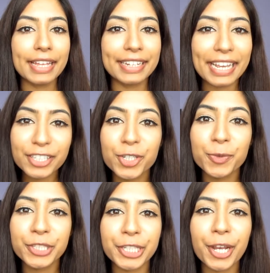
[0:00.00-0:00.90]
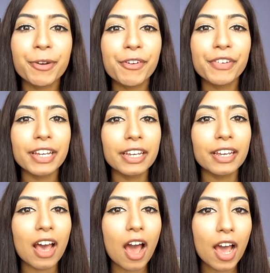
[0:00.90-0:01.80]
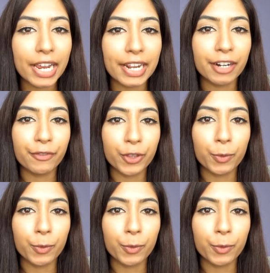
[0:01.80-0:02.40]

Next you want to go in with an eyeliner for